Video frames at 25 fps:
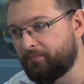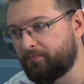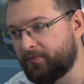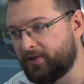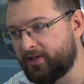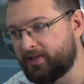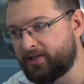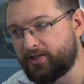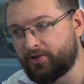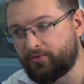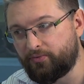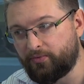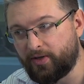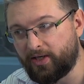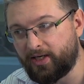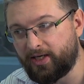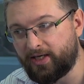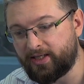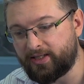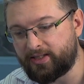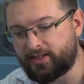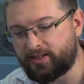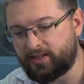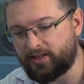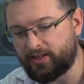Is it
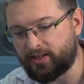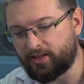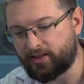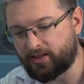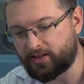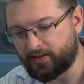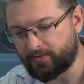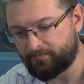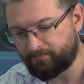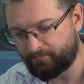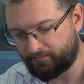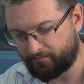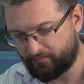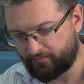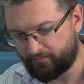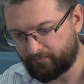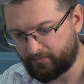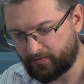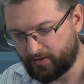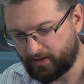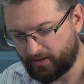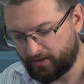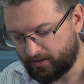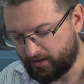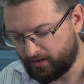realistic?
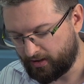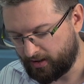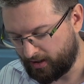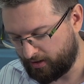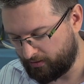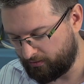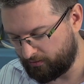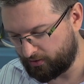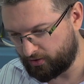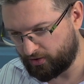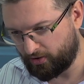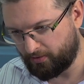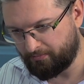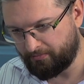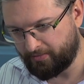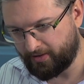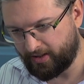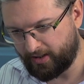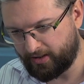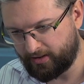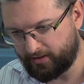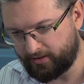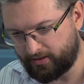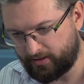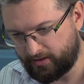I will
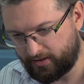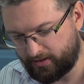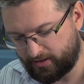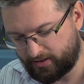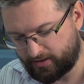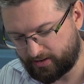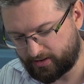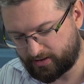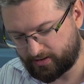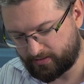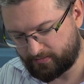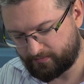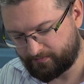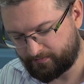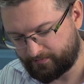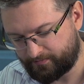combine these.